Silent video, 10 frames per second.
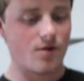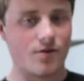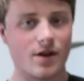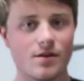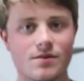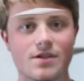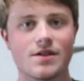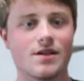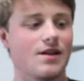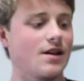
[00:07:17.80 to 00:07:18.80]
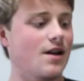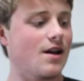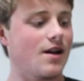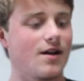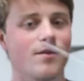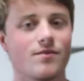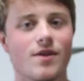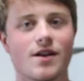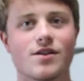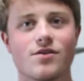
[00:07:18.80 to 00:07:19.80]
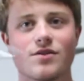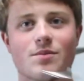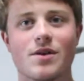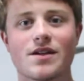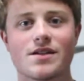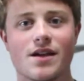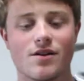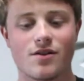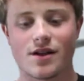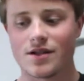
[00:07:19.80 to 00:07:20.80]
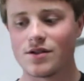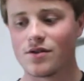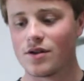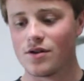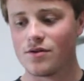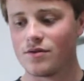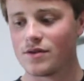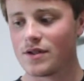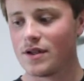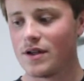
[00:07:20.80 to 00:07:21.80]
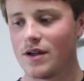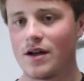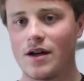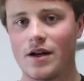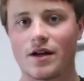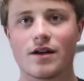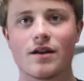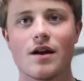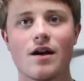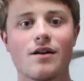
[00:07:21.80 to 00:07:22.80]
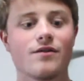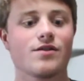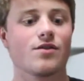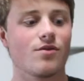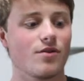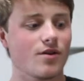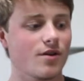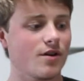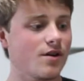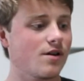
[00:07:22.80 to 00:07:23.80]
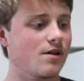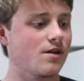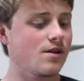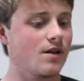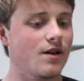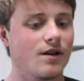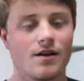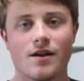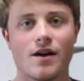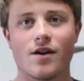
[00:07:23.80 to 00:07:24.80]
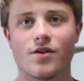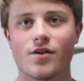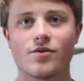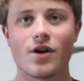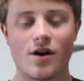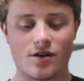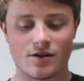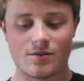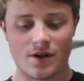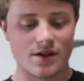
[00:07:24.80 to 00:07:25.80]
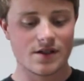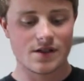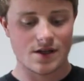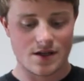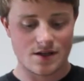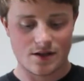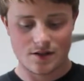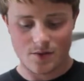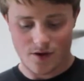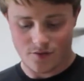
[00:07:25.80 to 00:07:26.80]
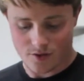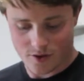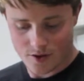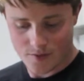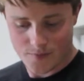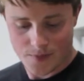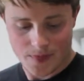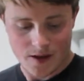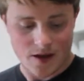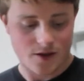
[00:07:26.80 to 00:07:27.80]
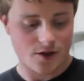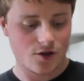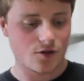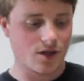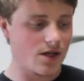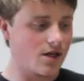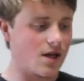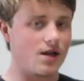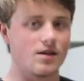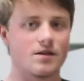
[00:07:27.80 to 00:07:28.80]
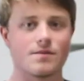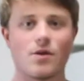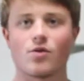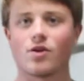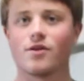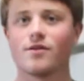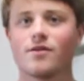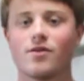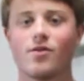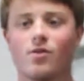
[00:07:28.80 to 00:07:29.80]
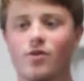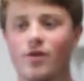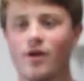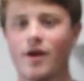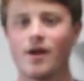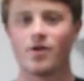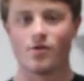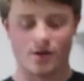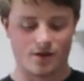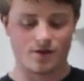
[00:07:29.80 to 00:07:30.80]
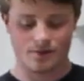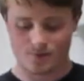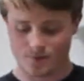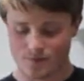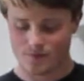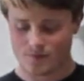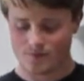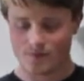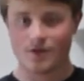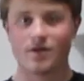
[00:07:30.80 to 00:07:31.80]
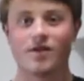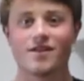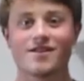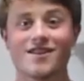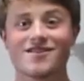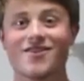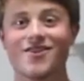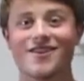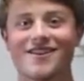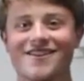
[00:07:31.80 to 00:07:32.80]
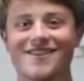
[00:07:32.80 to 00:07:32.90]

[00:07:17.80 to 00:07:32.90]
of ribs. I like to use a pig's tail. I guess you could use gloves or, I don't know, tongs, but this is the easiest by far. And then you'll need a smoker or a grill. Let's get started.